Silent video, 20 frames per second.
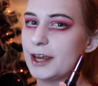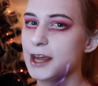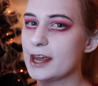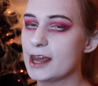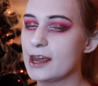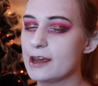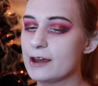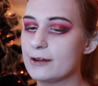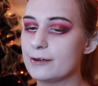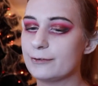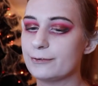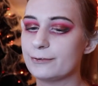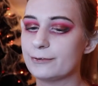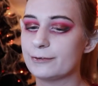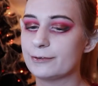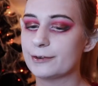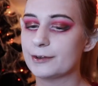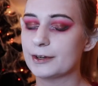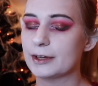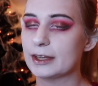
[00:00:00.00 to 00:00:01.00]

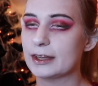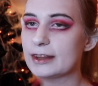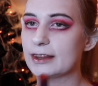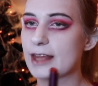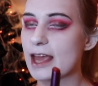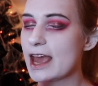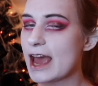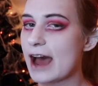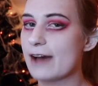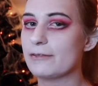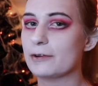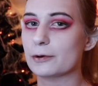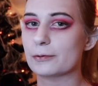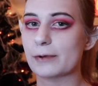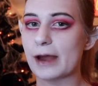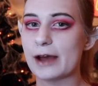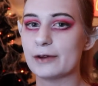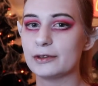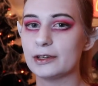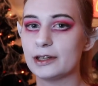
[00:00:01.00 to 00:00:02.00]
if they have it
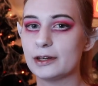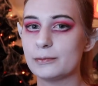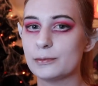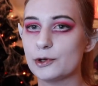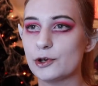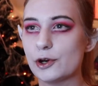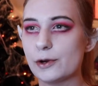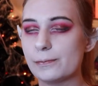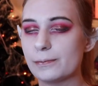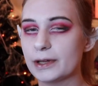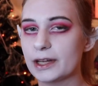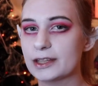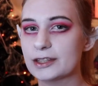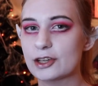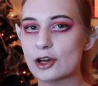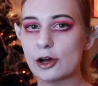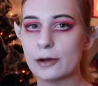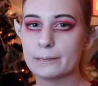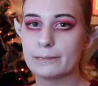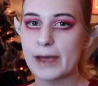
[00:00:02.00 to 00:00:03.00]
around anymore, but it's
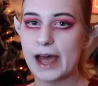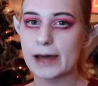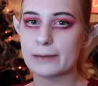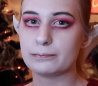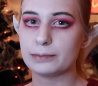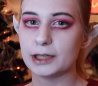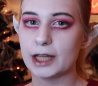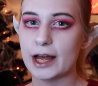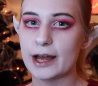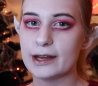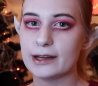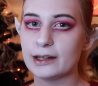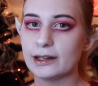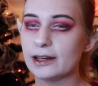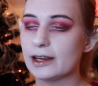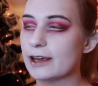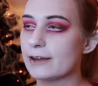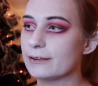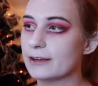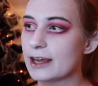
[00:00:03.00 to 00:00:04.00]
called Bad Blood,
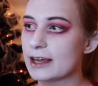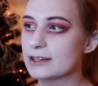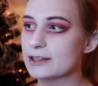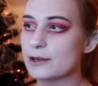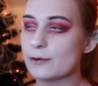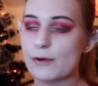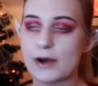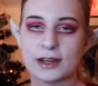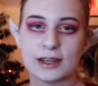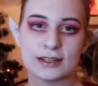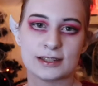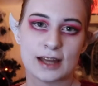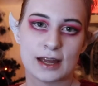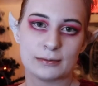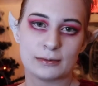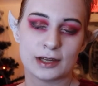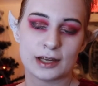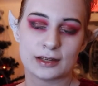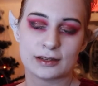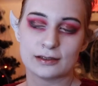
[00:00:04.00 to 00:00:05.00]
in case you want the
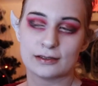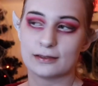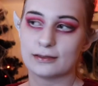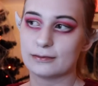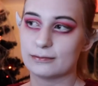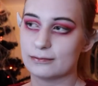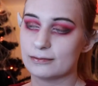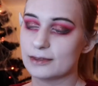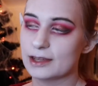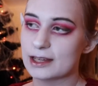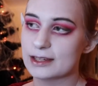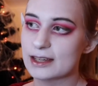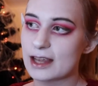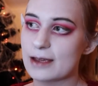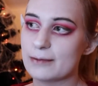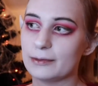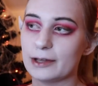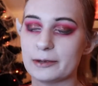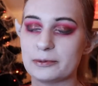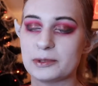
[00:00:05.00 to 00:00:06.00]

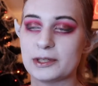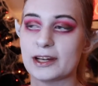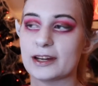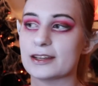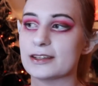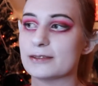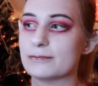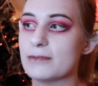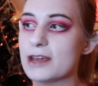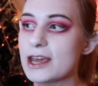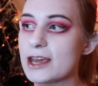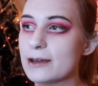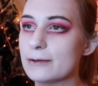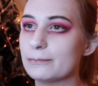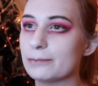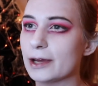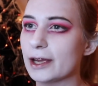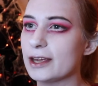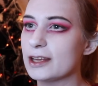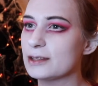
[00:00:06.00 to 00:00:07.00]
same lipstick as me,
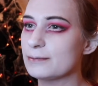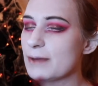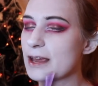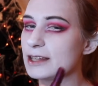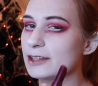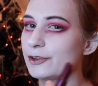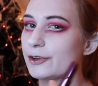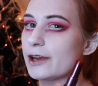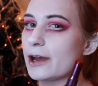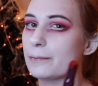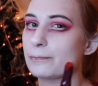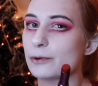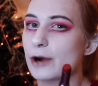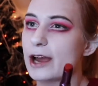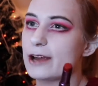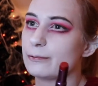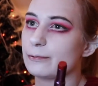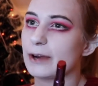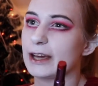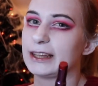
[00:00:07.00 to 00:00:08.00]
but it's basically a
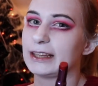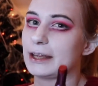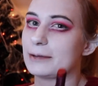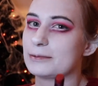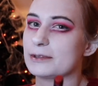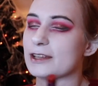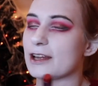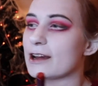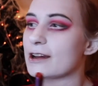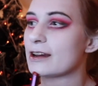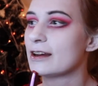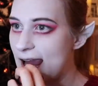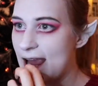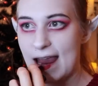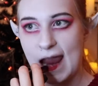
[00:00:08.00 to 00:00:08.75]
bright red lipstick.